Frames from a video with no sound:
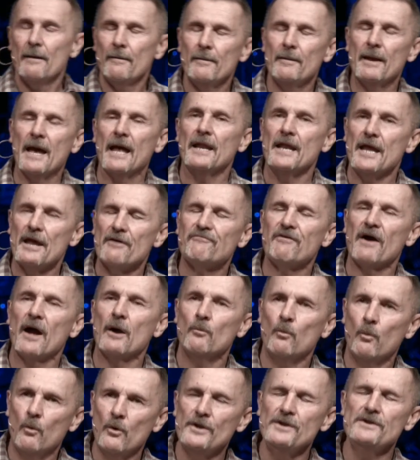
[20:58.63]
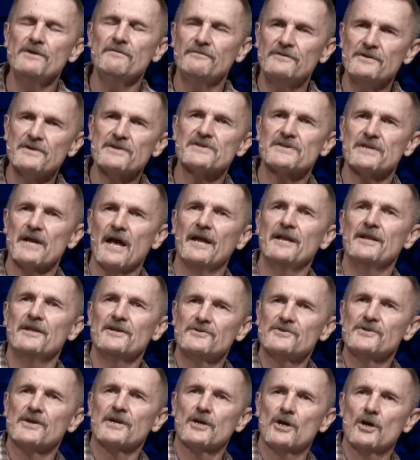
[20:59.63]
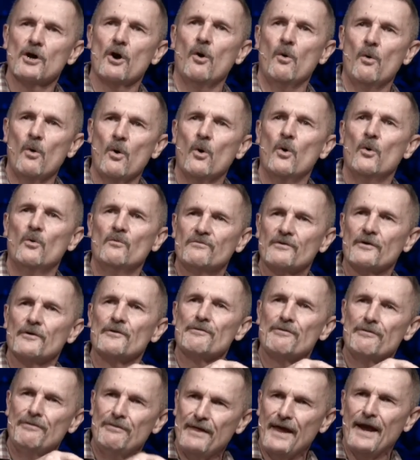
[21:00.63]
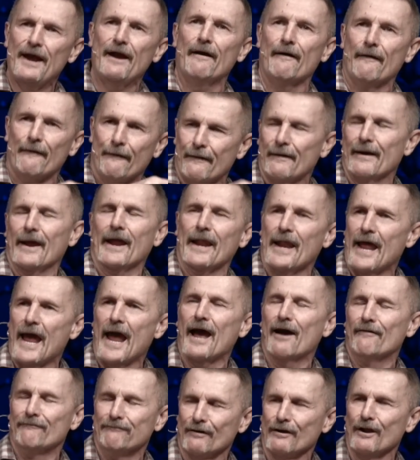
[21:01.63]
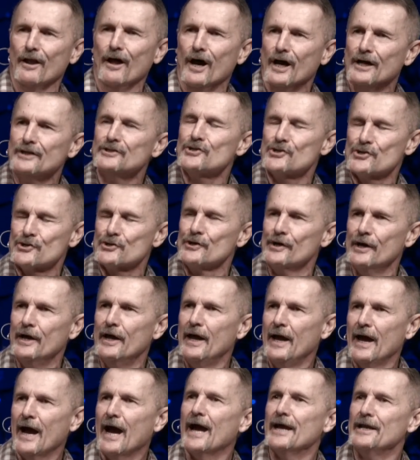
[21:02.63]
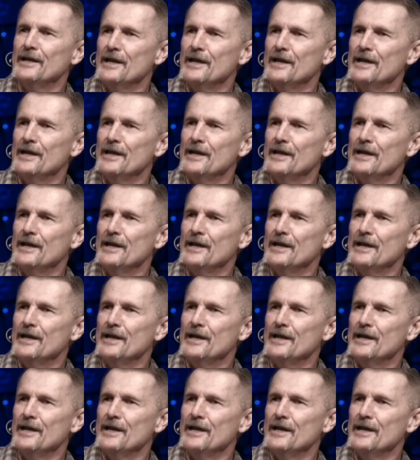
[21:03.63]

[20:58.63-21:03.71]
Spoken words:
man, if I wouldn't have decided to go over there and have lunch, I